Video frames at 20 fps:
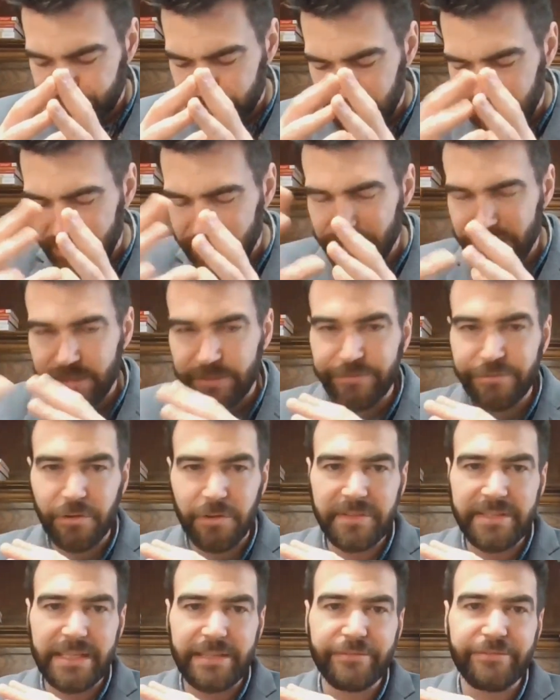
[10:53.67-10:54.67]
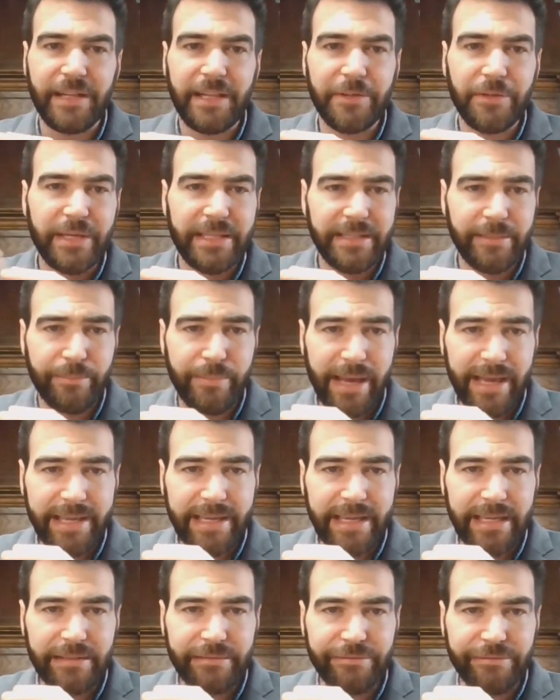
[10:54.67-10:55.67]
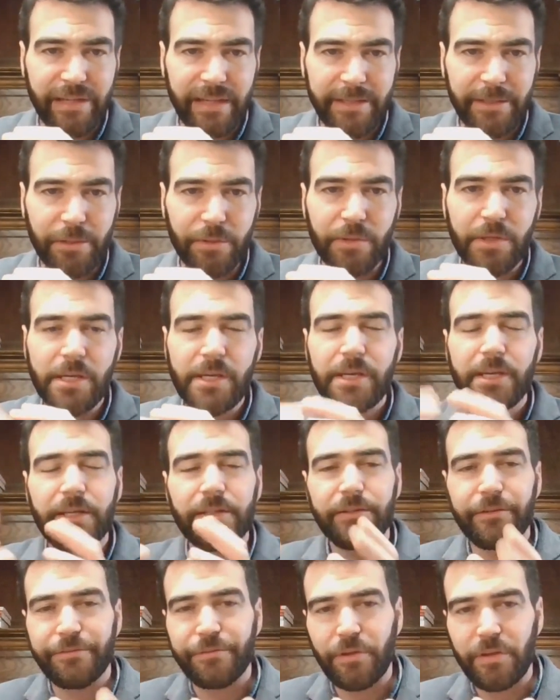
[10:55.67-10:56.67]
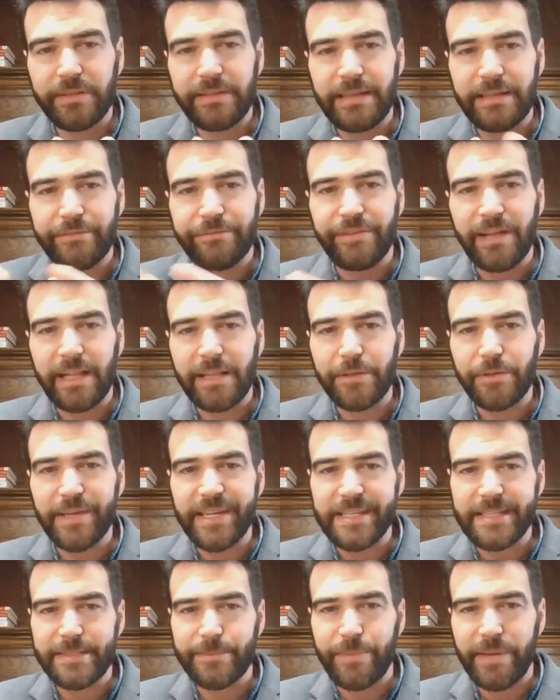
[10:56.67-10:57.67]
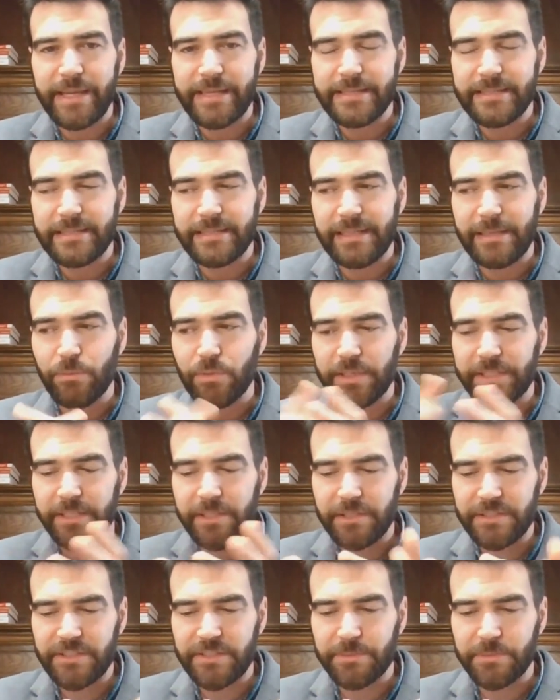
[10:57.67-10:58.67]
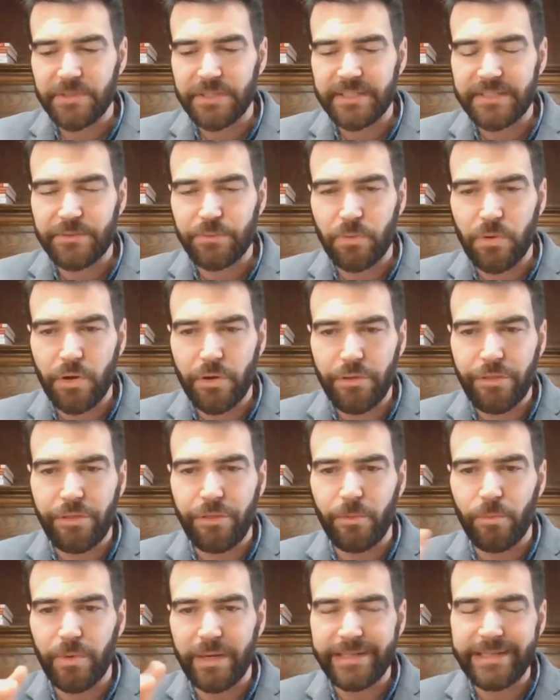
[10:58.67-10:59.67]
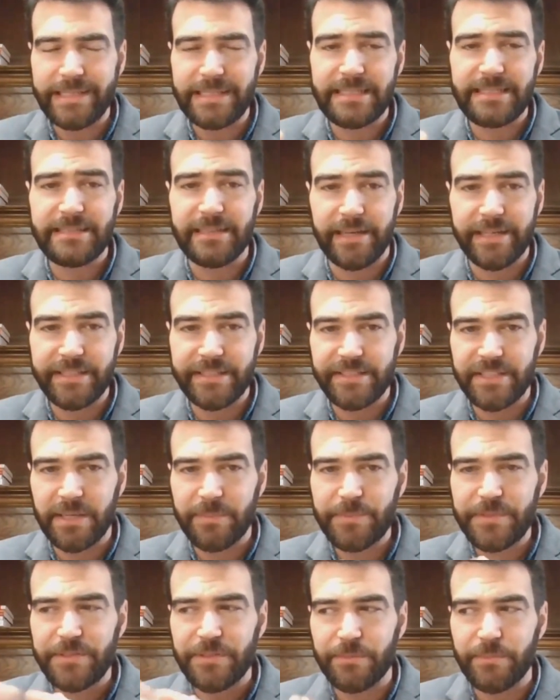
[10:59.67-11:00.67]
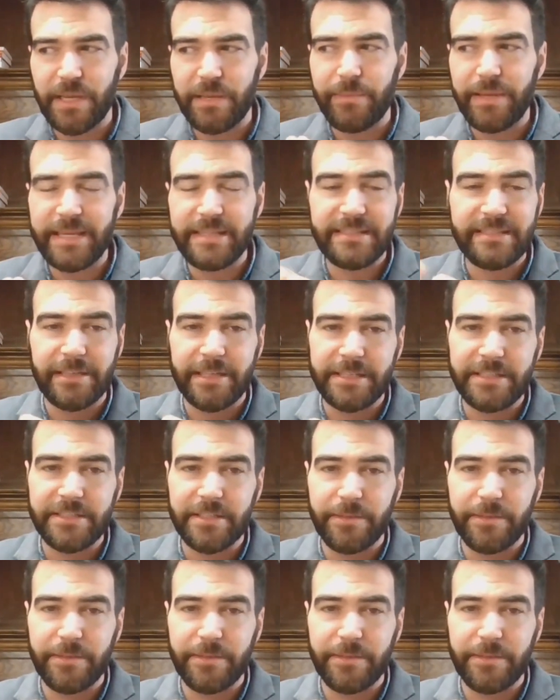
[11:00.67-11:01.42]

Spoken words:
there is the front end value and the back end value. The front end value is basically what a customer is worth when he signs up. So maybe he signs